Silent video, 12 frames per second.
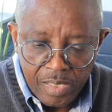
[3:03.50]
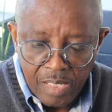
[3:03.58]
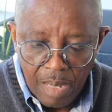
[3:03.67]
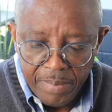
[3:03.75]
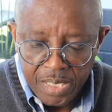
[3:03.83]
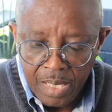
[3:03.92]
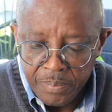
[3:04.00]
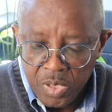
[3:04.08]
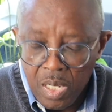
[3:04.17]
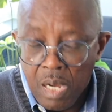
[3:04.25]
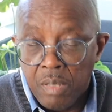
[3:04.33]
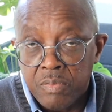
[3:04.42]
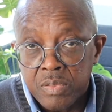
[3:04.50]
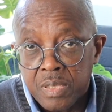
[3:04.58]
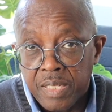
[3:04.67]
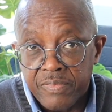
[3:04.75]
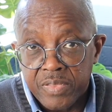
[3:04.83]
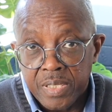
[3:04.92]
coming up out
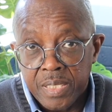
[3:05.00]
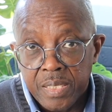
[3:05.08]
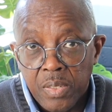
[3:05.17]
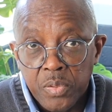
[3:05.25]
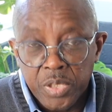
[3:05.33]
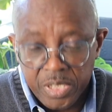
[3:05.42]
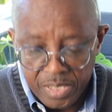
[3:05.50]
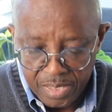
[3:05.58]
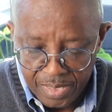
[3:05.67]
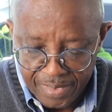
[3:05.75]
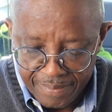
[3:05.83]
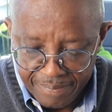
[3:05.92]
of the ocean.